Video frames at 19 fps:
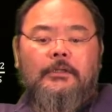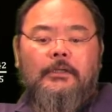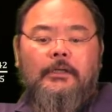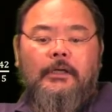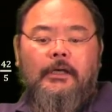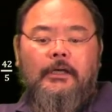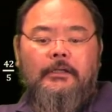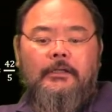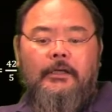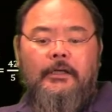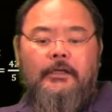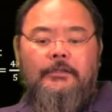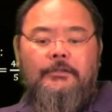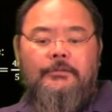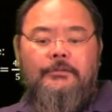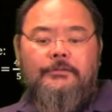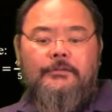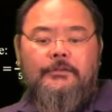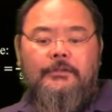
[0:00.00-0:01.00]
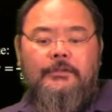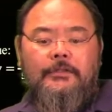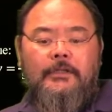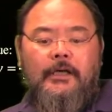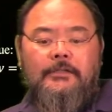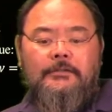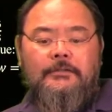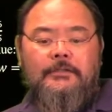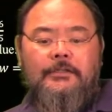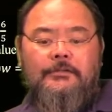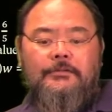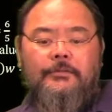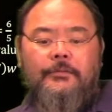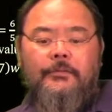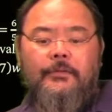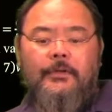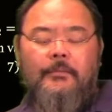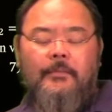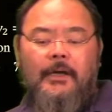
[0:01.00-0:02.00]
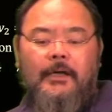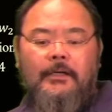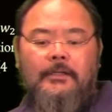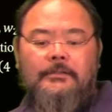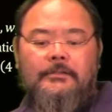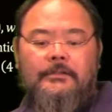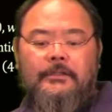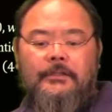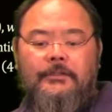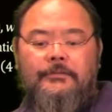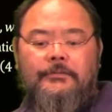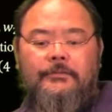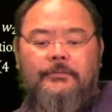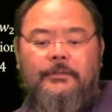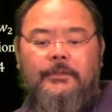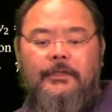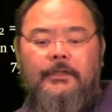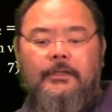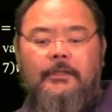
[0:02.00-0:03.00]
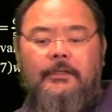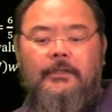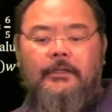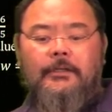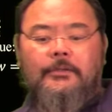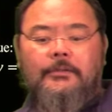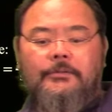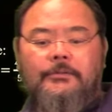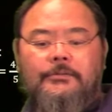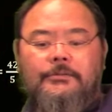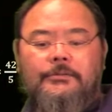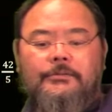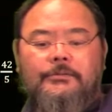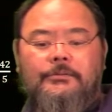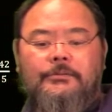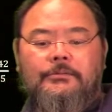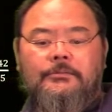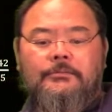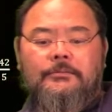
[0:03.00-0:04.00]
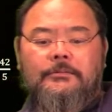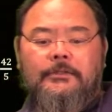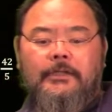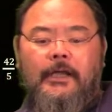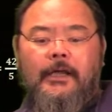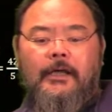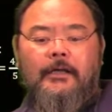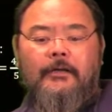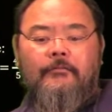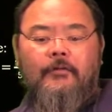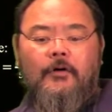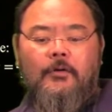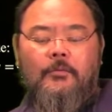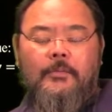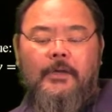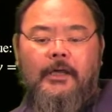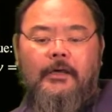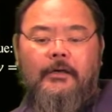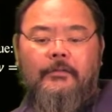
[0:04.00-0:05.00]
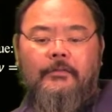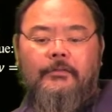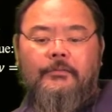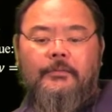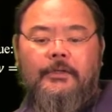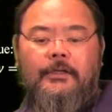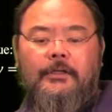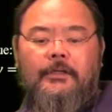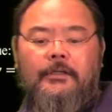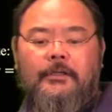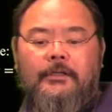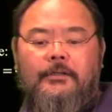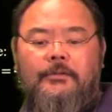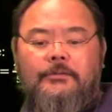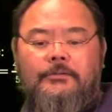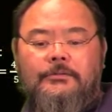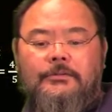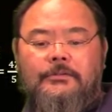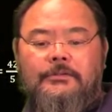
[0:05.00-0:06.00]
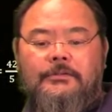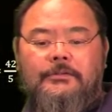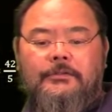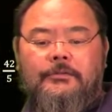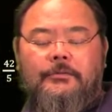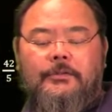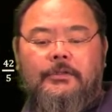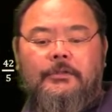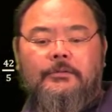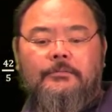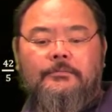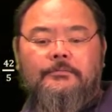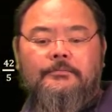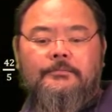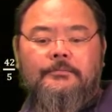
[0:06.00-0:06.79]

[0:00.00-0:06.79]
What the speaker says: And then you see that z3 minus z3 equals to negative omega 3 equals to 0.